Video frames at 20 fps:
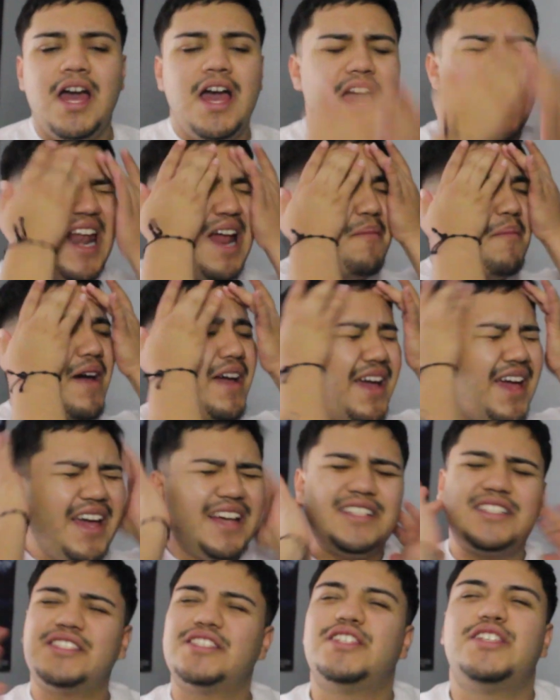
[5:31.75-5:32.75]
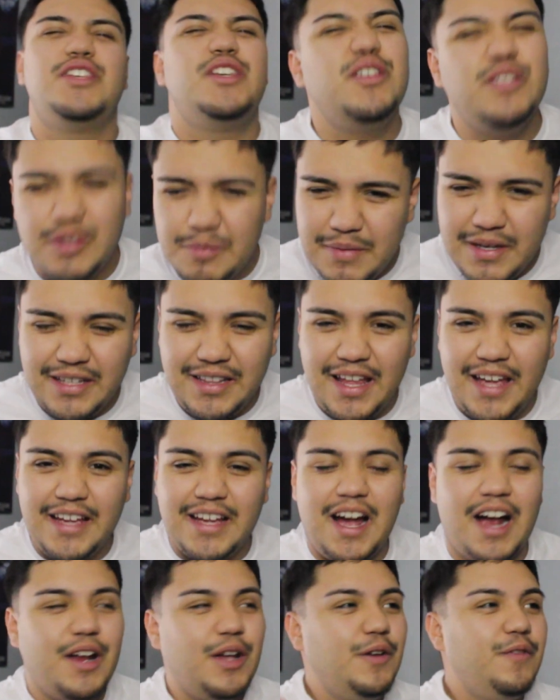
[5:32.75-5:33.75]
And I'm like, excuse me?
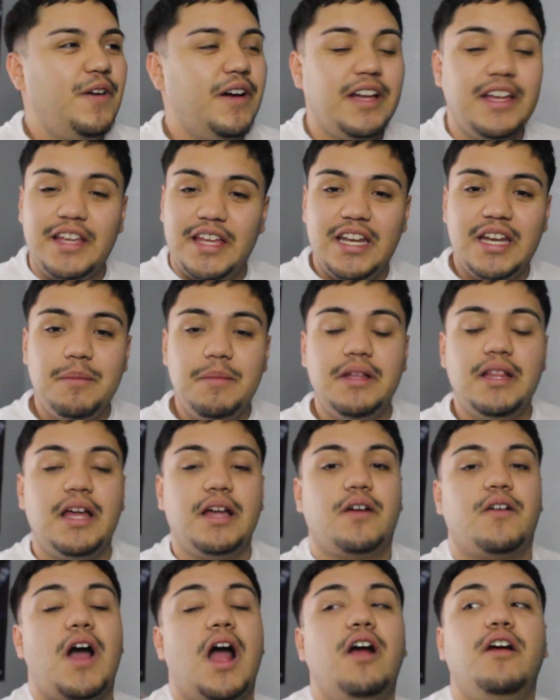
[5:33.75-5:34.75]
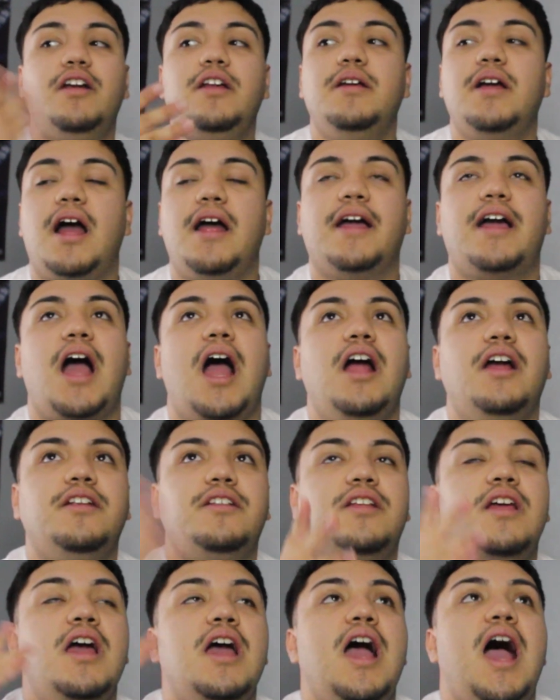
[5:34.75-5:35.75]
Like, are you fucking kidding me? Like,
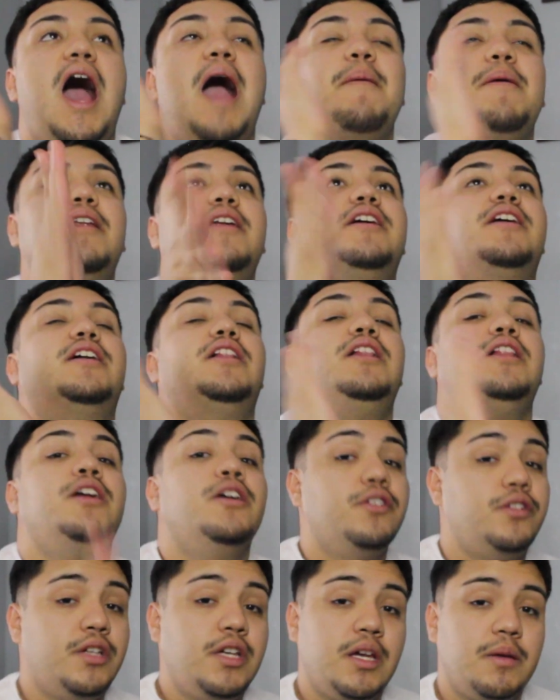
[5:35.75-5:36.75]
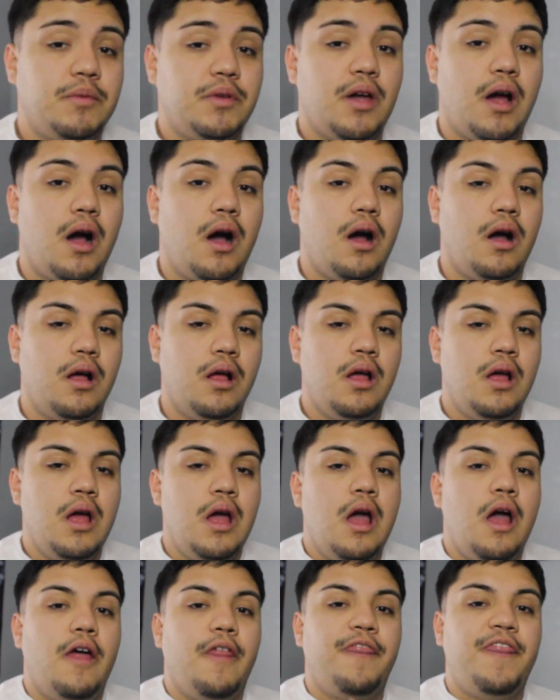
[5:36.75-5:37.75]
I made it clear to him, y'all,
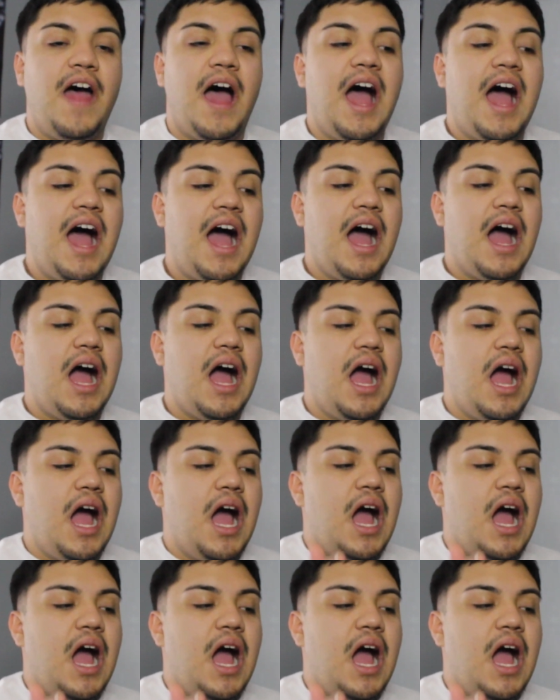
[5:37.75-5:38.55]
that